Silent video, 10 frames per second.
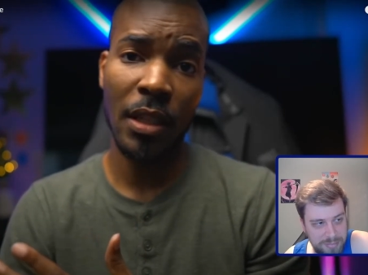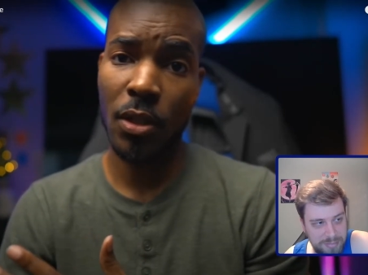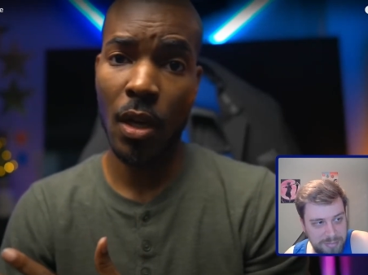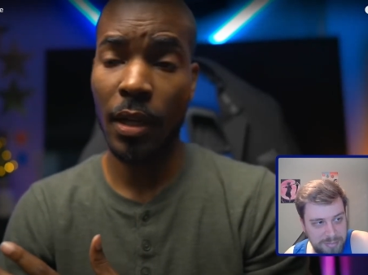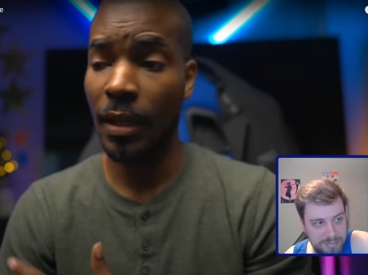
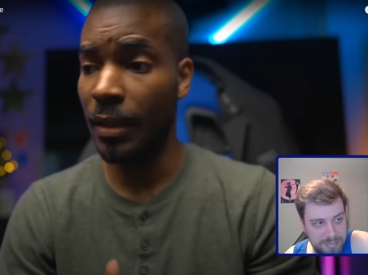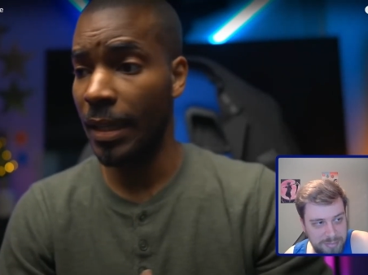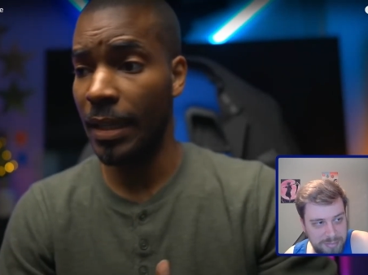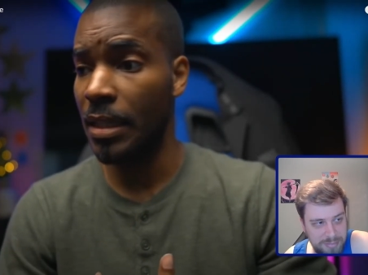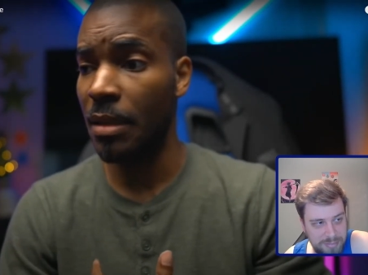Speaker 1: loves talking
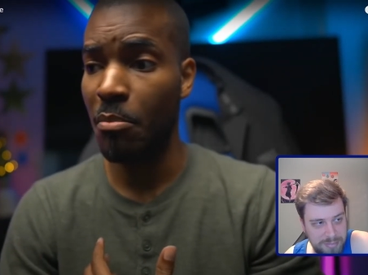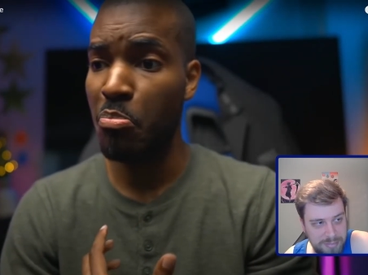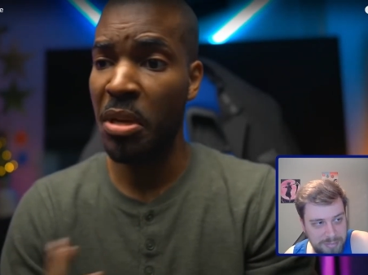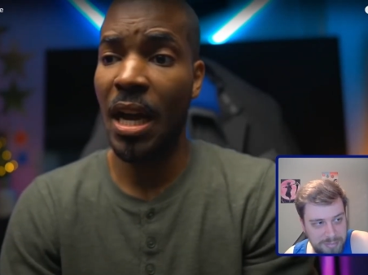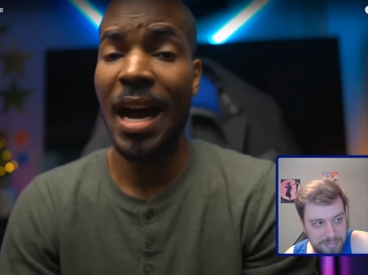like he's some
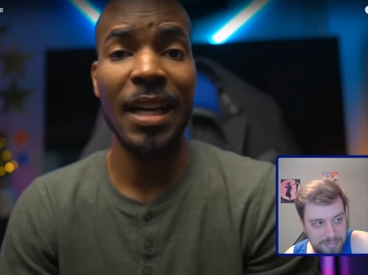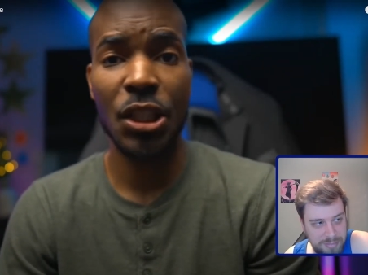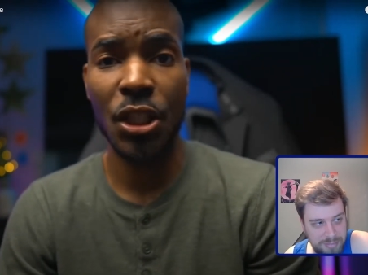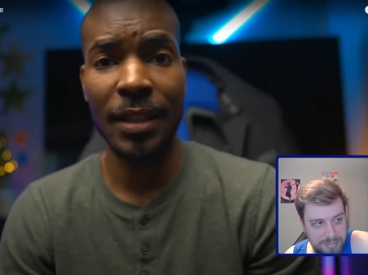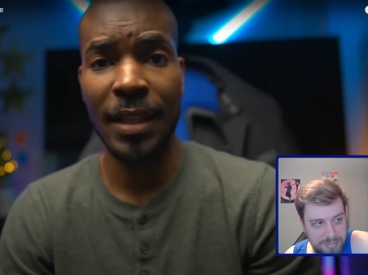big
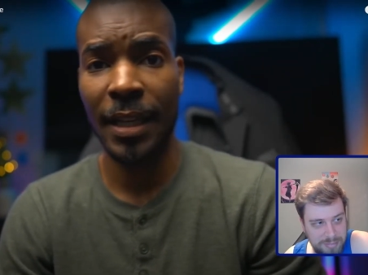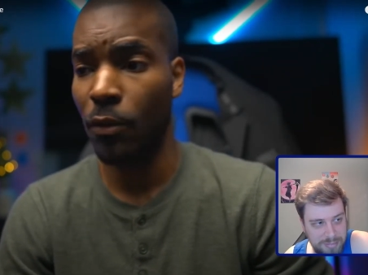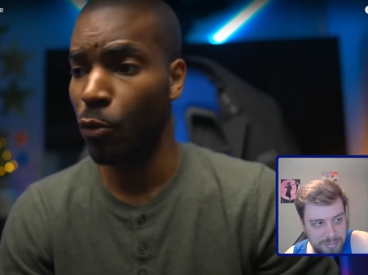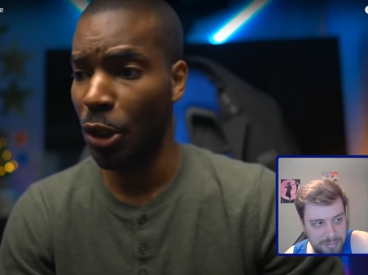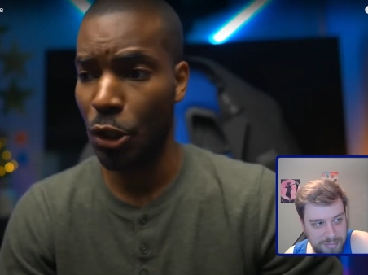hot shot that
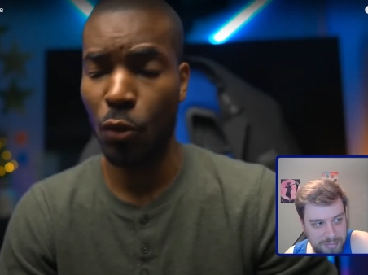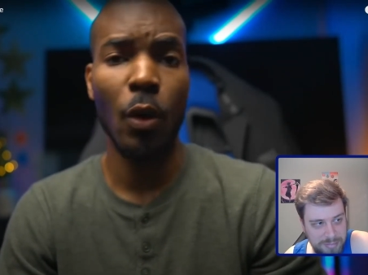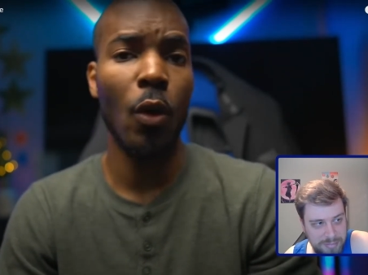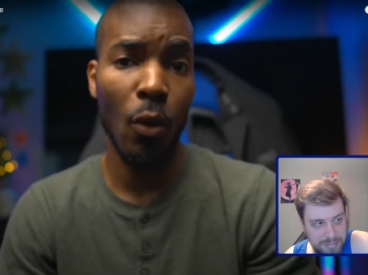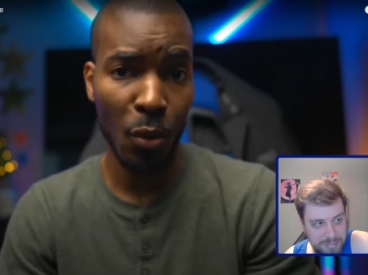can really
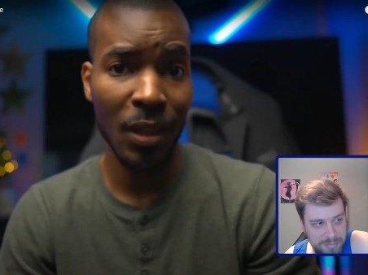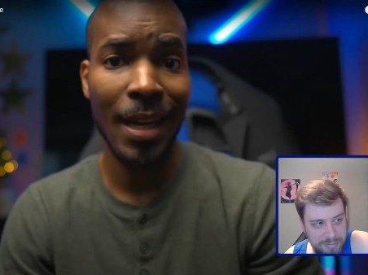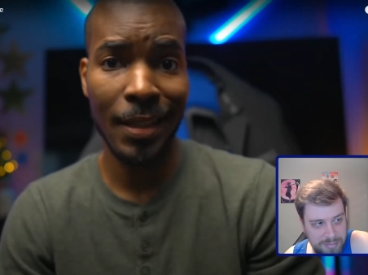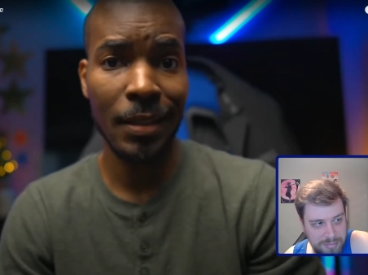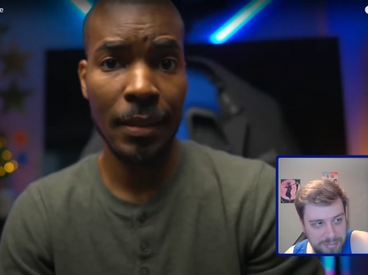do a whole
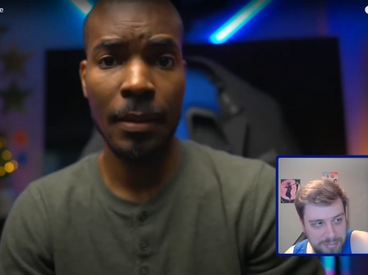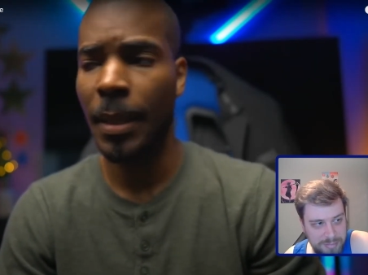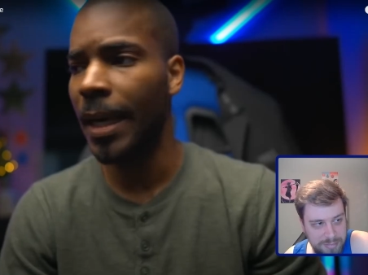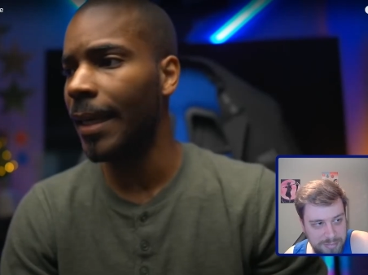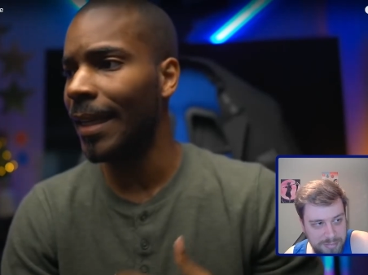lot.
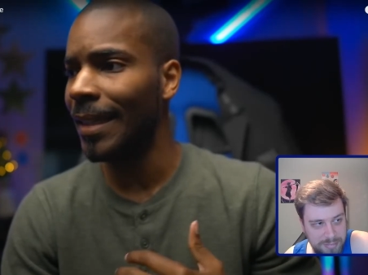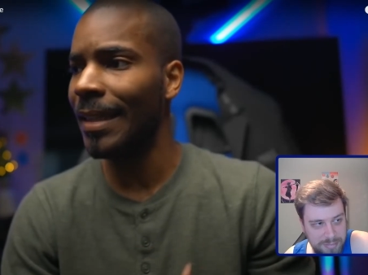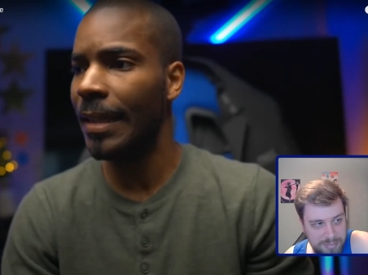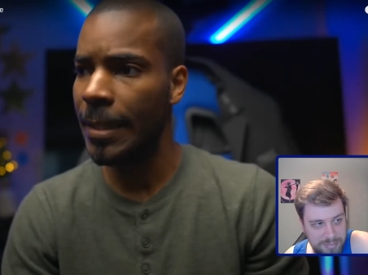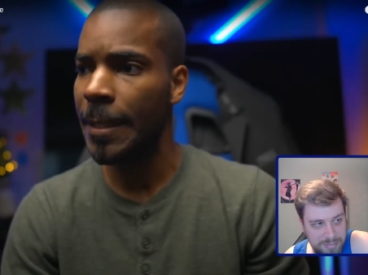And in
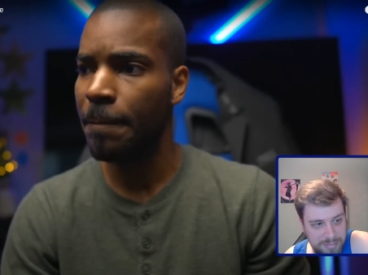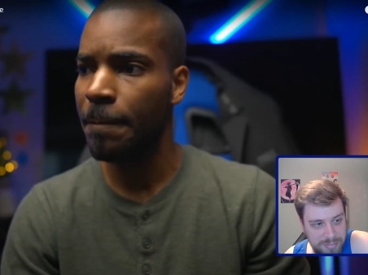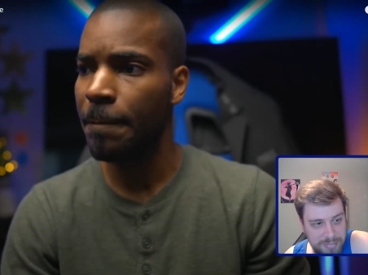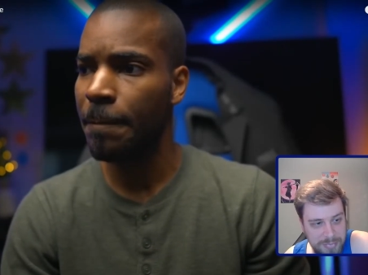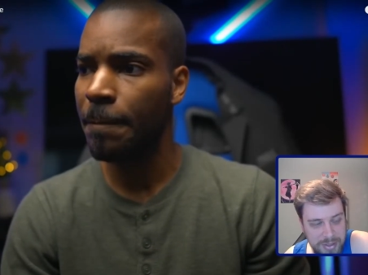the end,
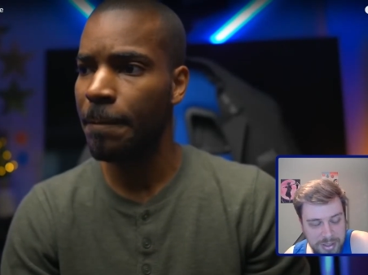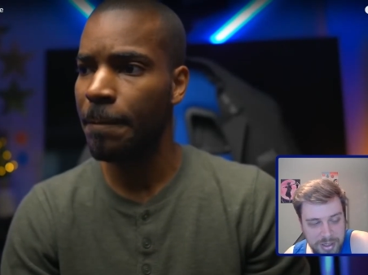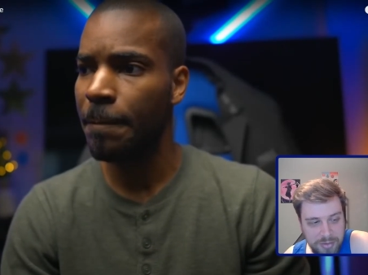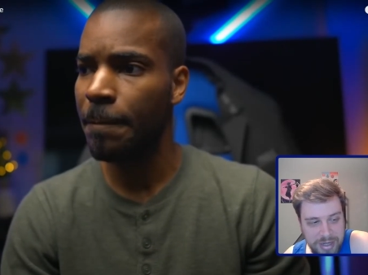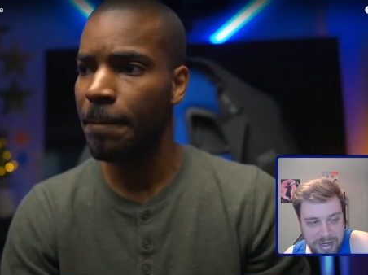
Speaker 2: you
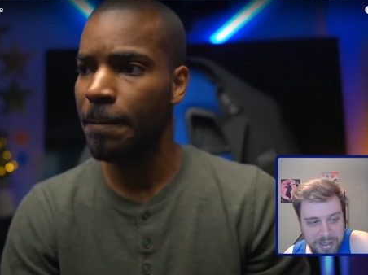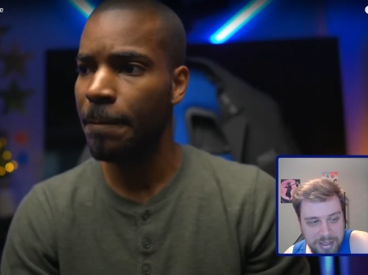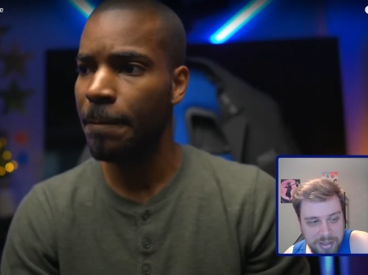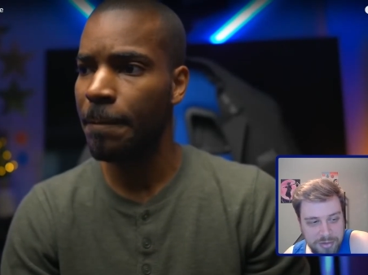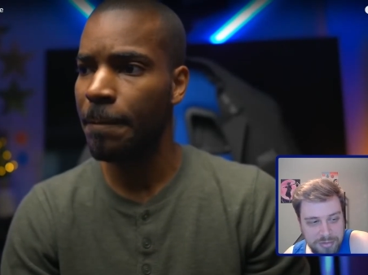know, kind of
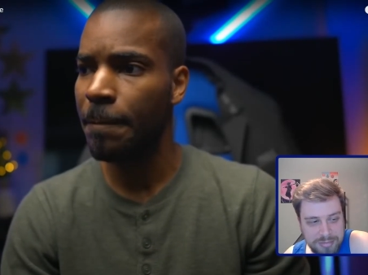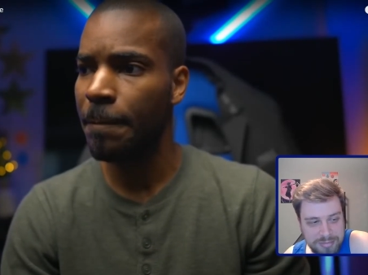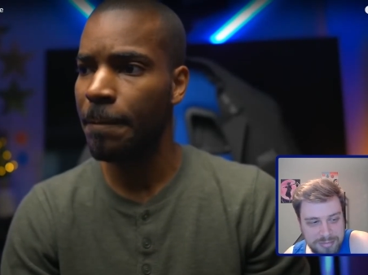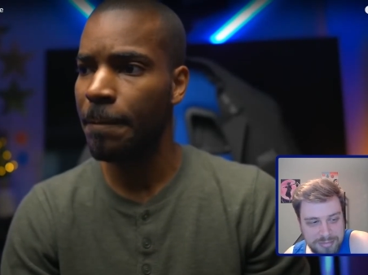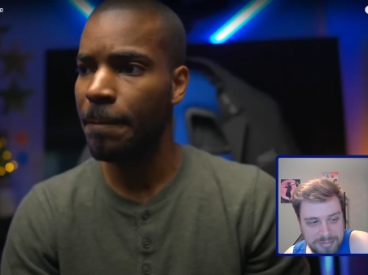like you,
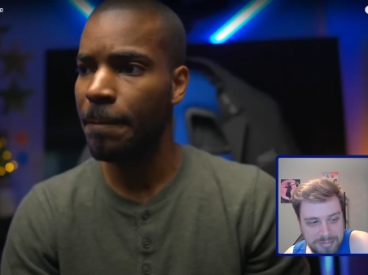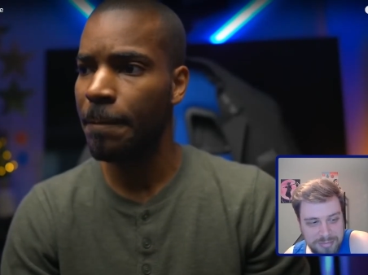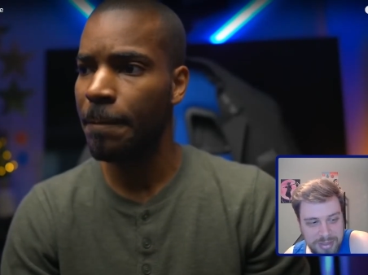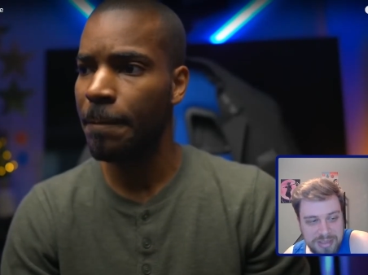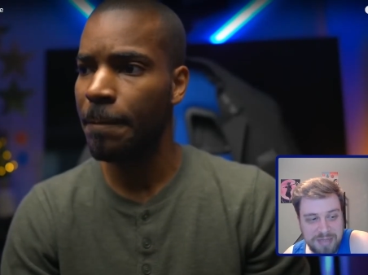
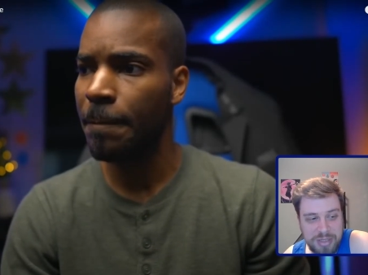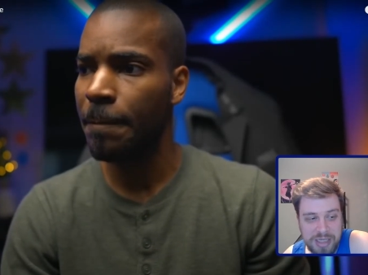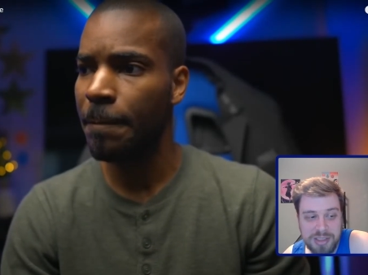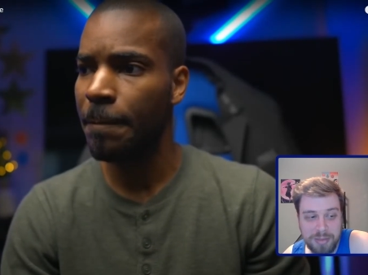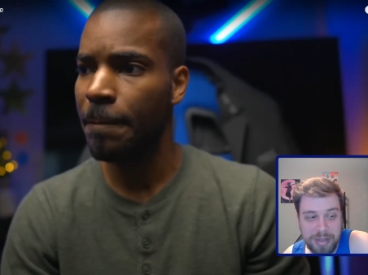except he
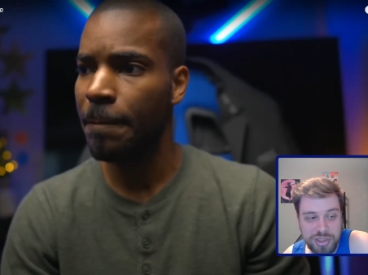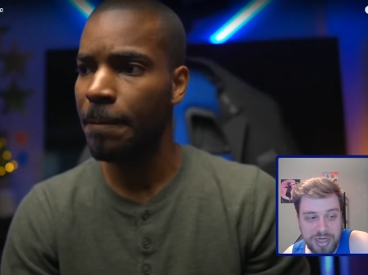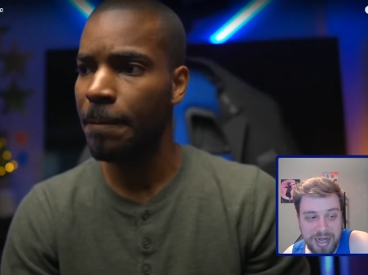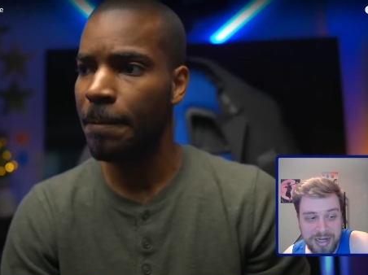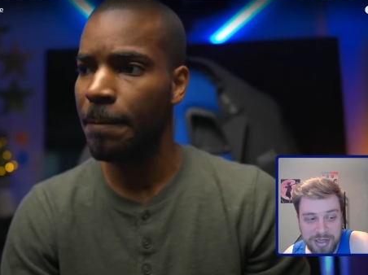is a big
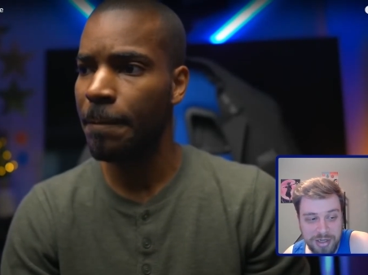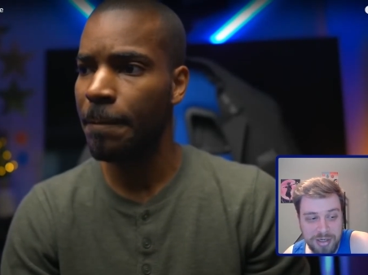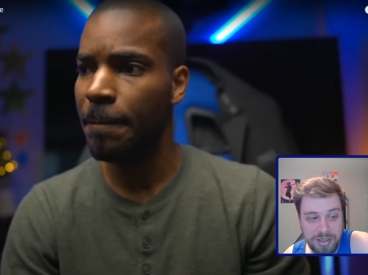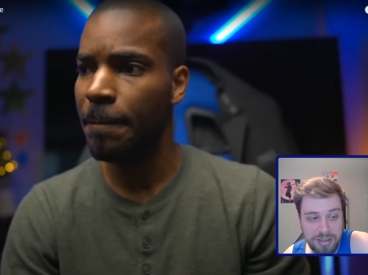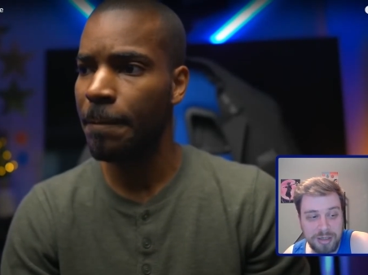shot and
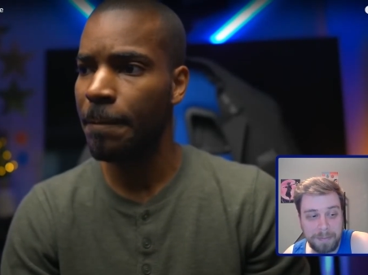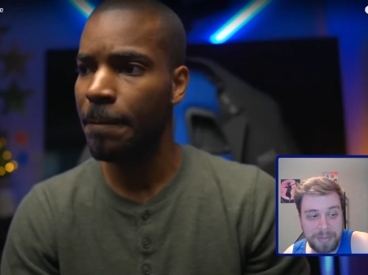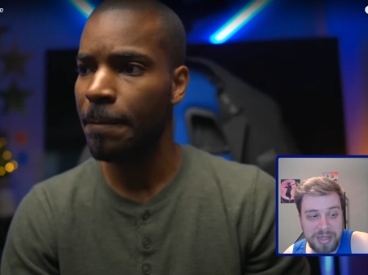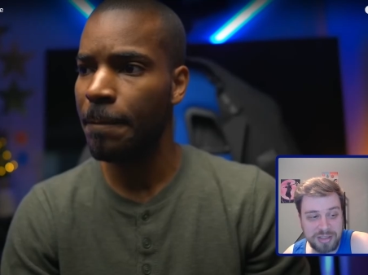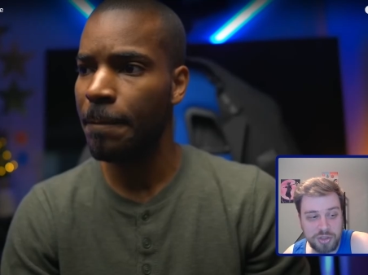you're
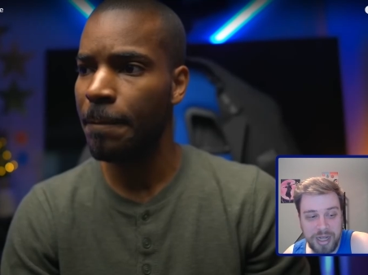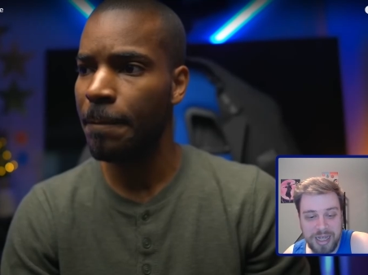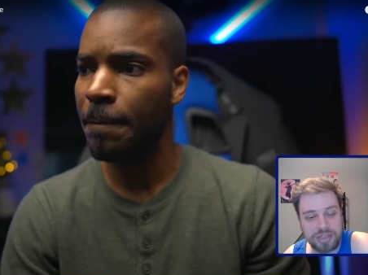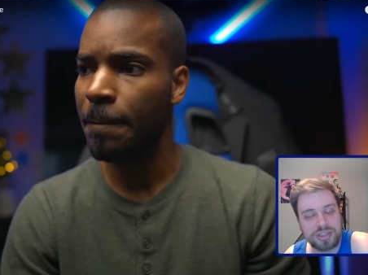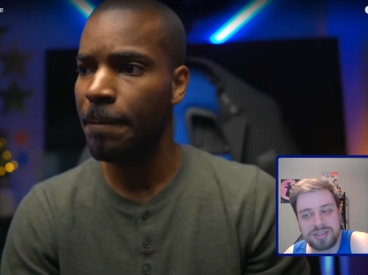piece of
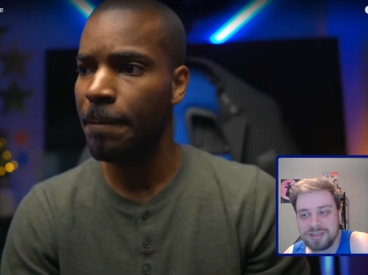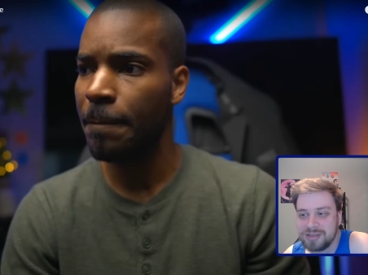trash.